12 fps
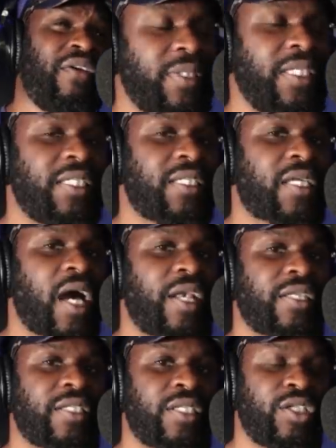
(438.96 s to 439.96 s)
These
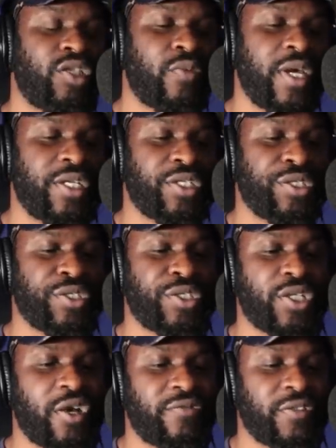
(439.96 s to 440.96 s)
kind of situations are
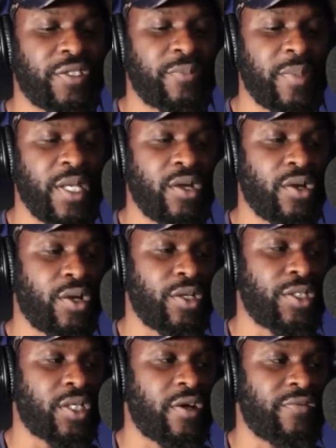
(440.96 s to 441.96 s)
tough to speak on
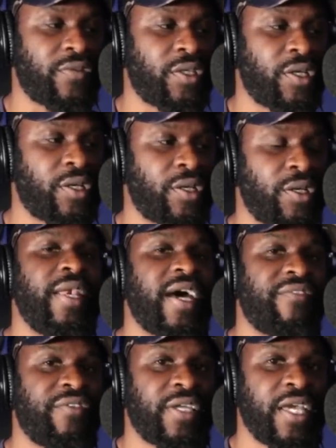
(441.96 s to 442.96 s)
and tough to
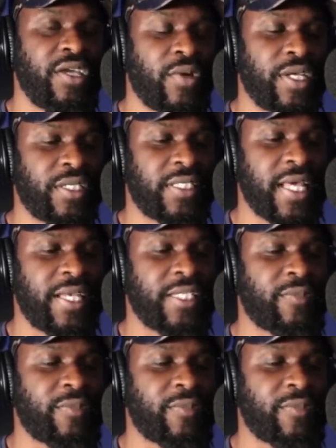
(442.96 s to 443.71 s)
navigate, you understand?